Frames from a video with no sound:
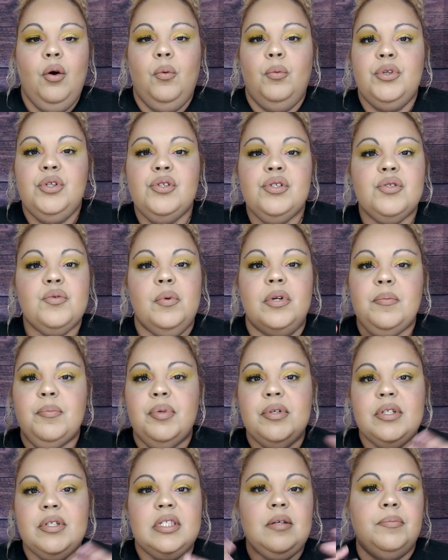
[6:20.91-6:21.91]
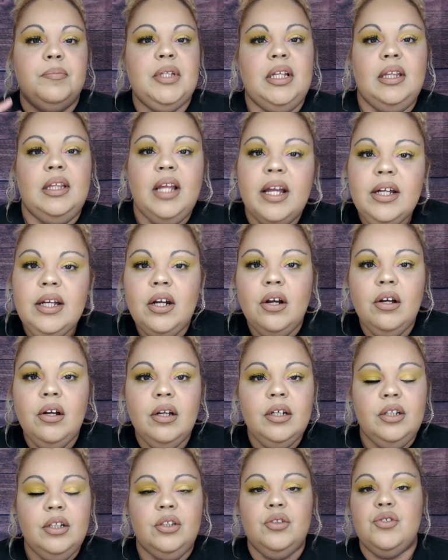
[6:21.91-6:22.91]
when you just want to put something light
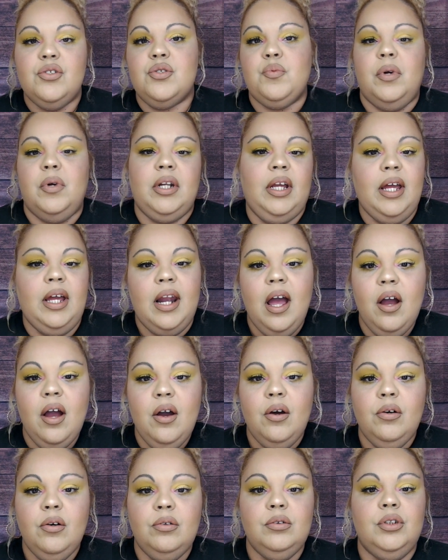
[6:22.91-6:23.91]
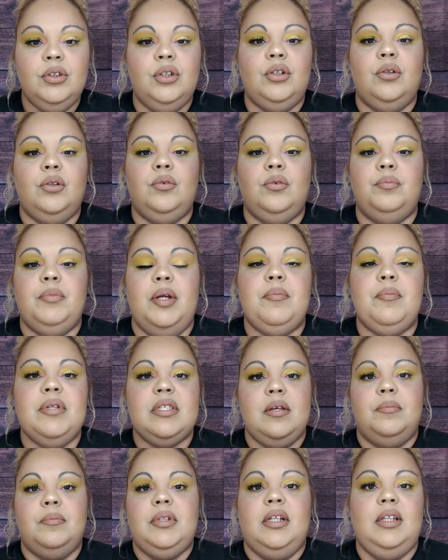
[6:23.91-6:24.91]
on and you just want to get out, you know, maybe
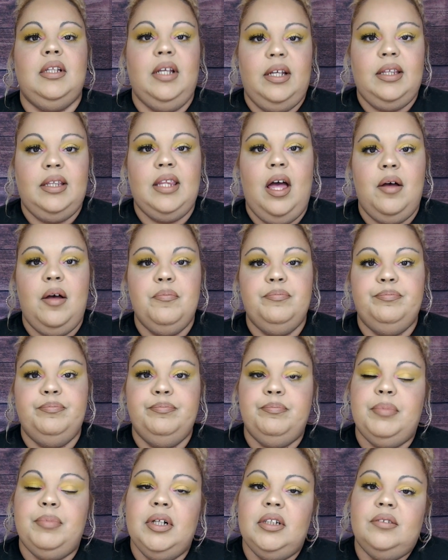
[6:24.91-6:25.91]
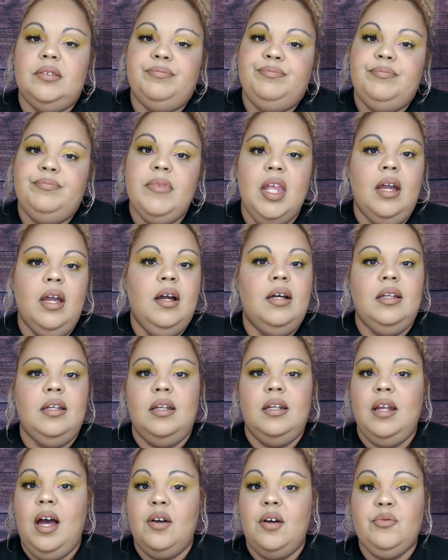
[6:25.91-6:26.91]
something like that. But
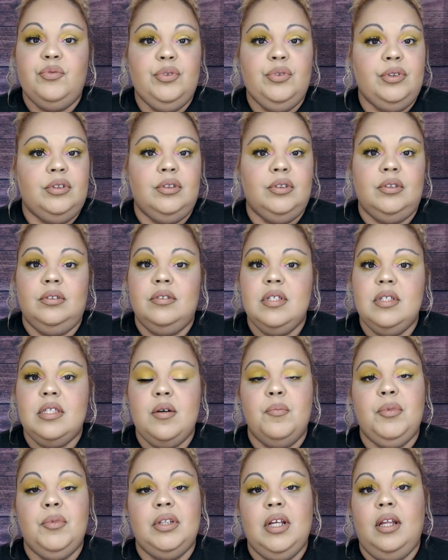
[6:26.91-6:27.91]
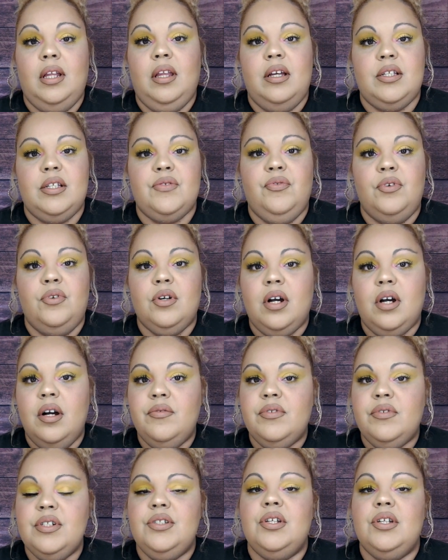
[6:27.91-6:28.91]
not for someone that likes full
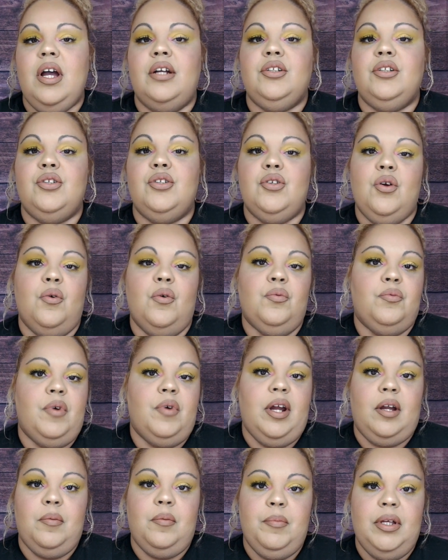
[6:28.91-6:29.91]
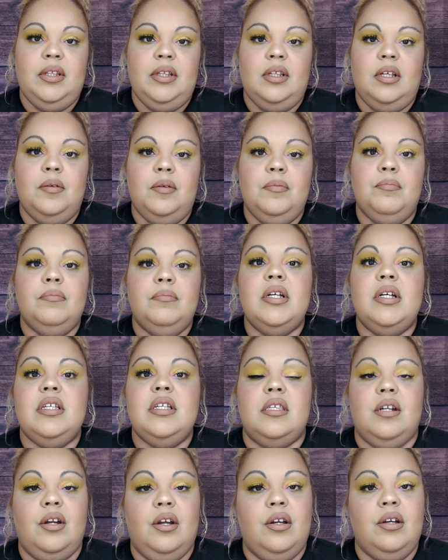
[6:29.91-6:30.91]
coverage. I don't recommend it.
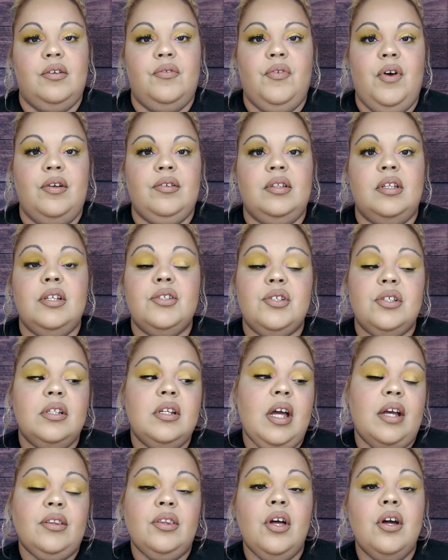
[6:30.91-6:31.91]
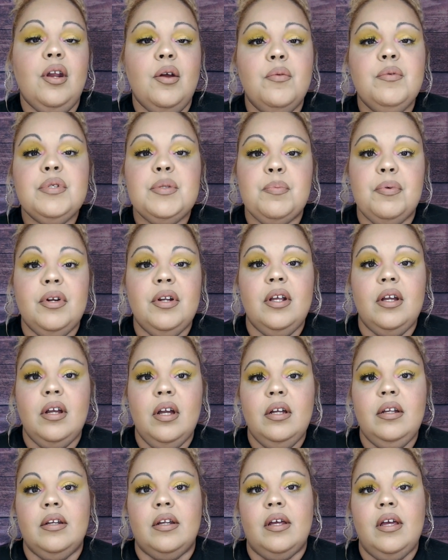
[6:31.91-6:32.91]
Is it a good foundation? I thought it was pretty
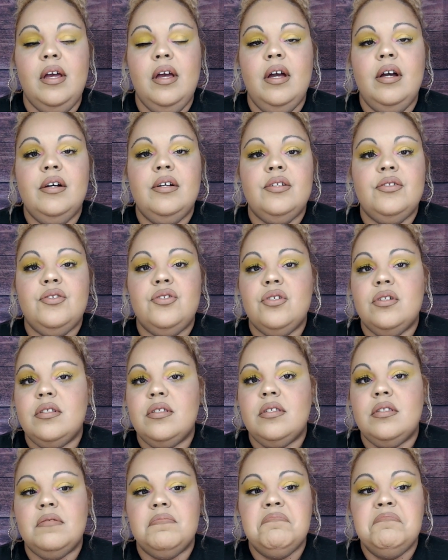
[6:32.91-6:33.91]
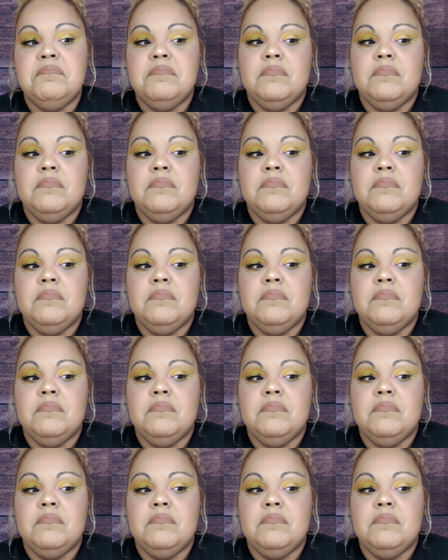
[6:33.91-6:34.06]
good. Just